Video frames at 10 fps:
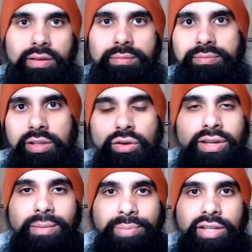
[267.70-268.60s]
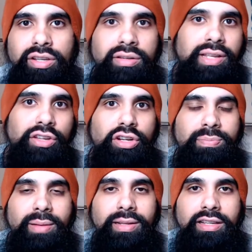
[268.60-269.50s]
The only opinion that you could
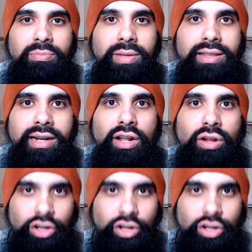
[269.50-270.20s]
probably give me that I'll